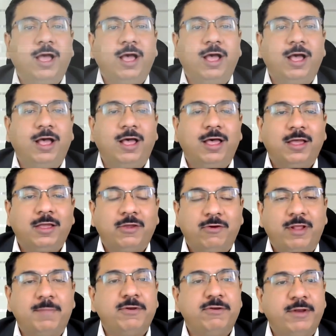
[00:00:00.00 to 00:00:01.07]

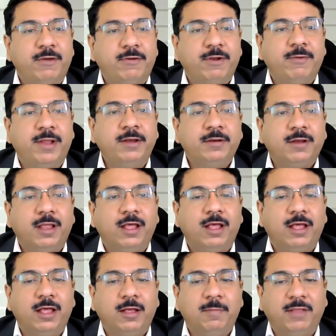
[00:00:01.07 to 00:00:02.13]
Good afternoon, everyone.
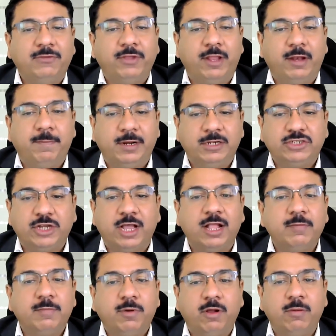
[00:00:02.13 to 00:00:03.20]
Myself,
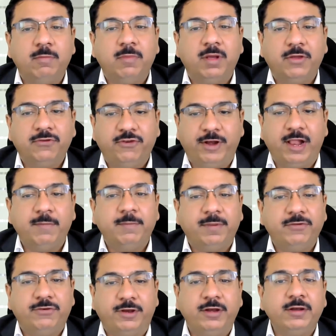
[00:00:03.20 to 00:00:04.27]
Prashant from Shriram
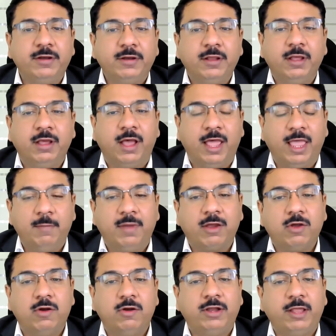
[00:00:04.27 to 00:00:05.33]
System. I am
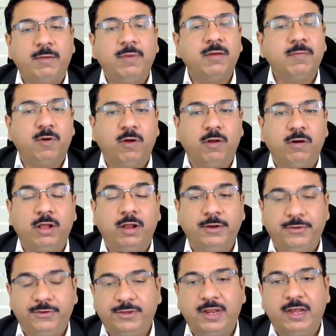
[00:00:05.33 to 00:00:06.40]
accountable for
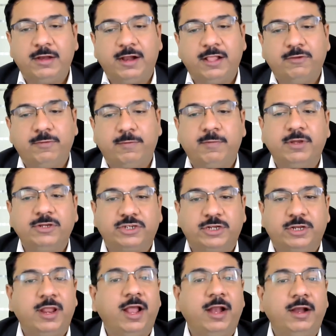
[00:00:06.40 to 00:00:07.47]
digital
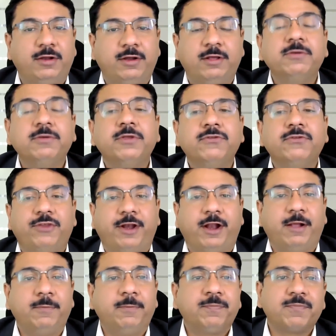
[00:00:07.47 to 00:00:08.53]
transformation at
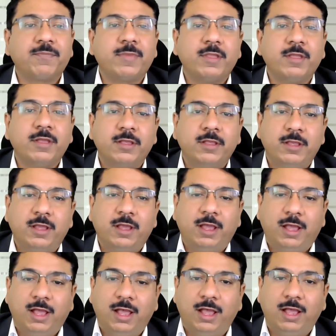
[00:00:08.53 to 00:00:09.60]
Shriram.
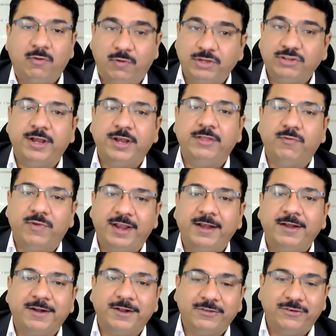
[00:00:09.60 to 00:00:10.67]
Question is very
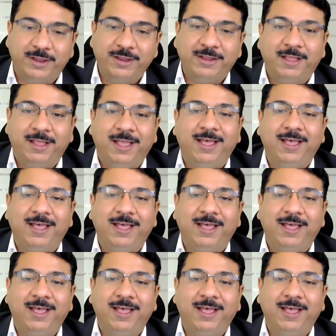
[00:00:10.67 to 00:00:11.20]
interesting.